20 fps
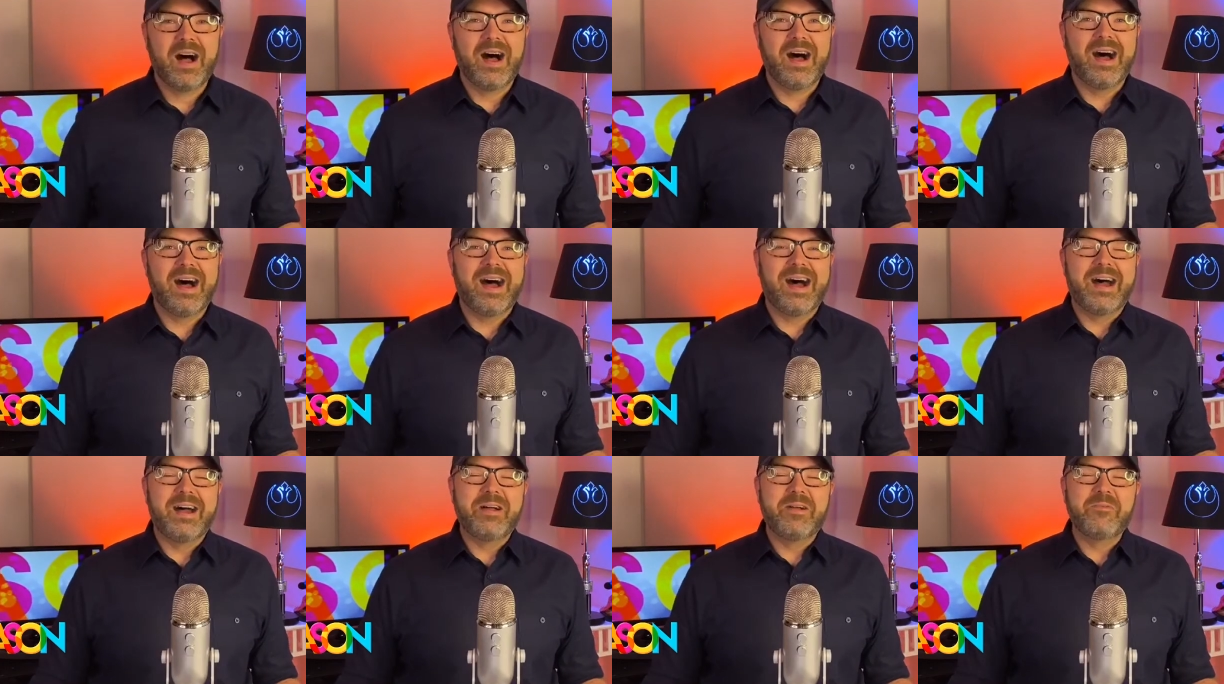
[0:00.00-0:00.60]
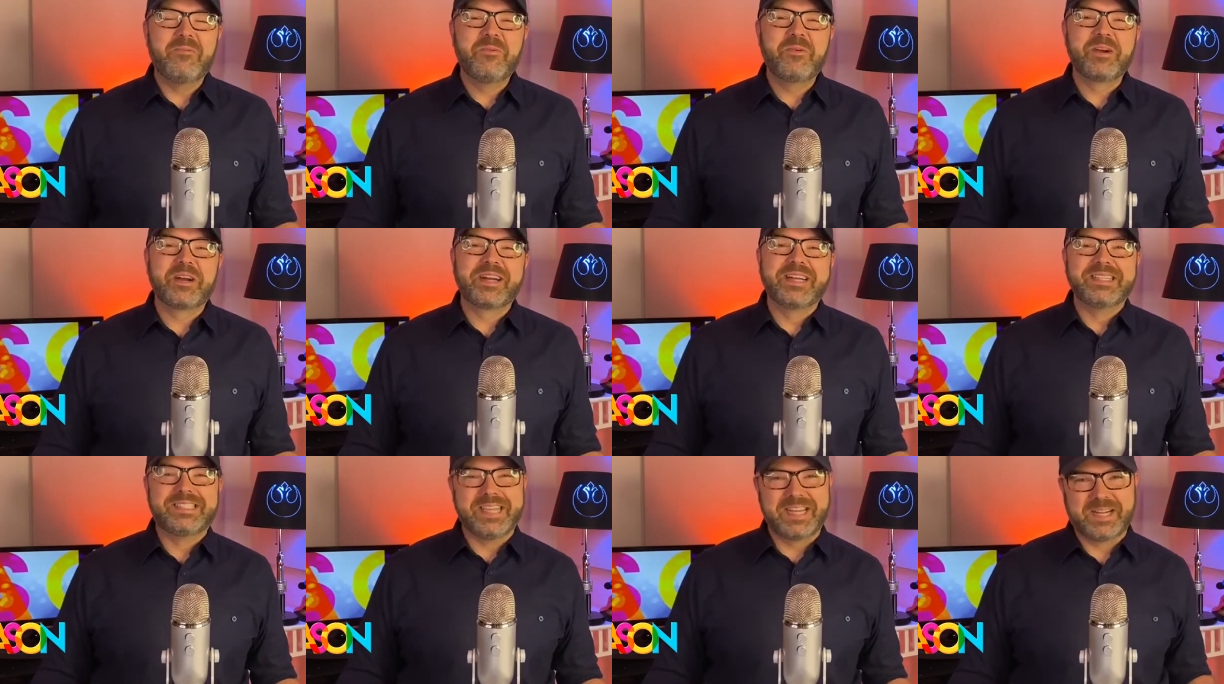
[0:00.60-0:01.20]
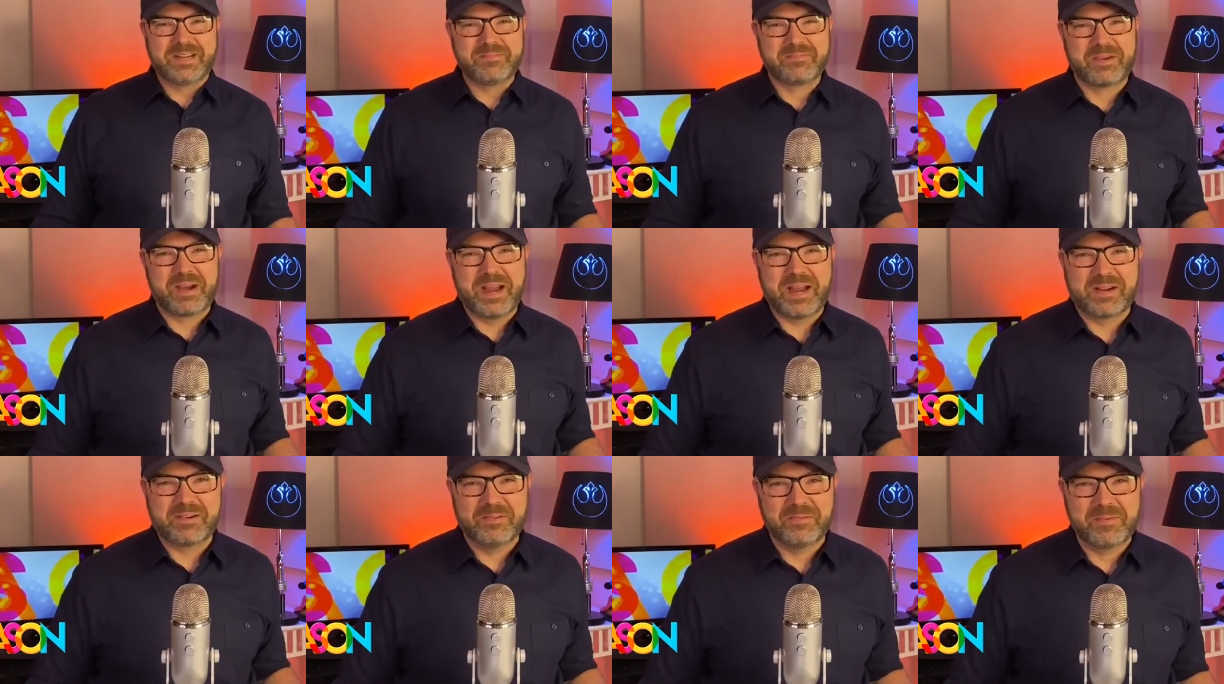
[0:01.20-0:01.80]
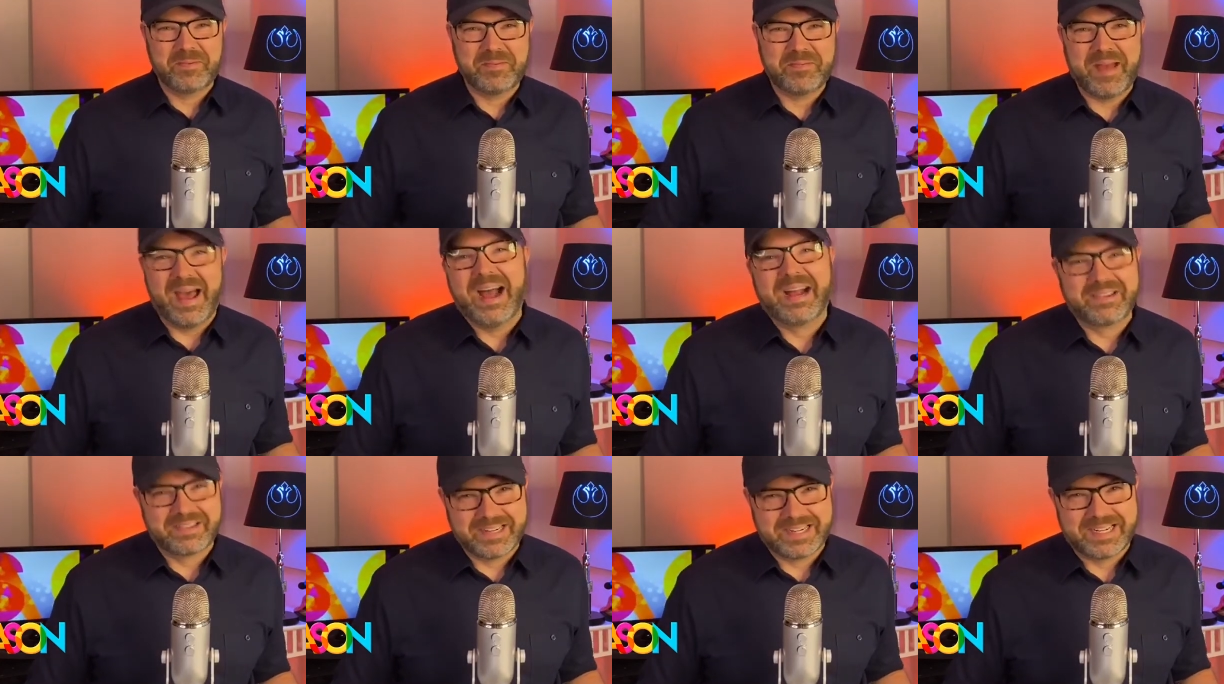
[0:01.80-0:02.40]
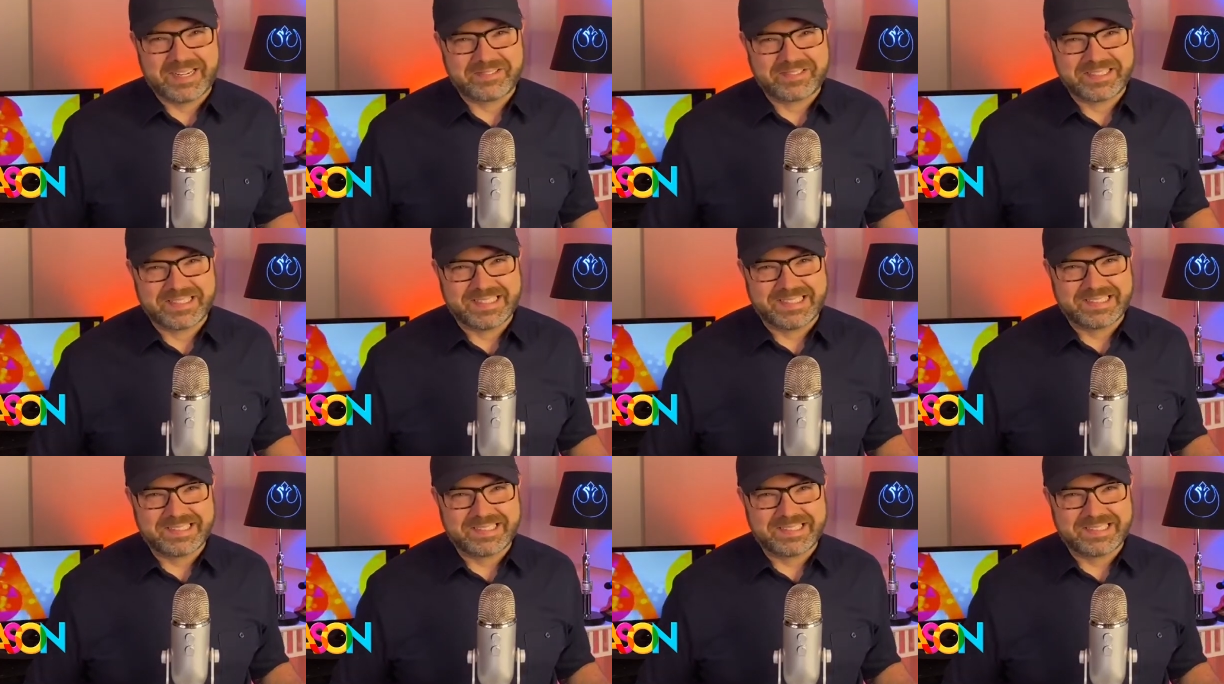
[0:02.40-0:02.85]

uh, we're gonna take a break. We'll be back right after.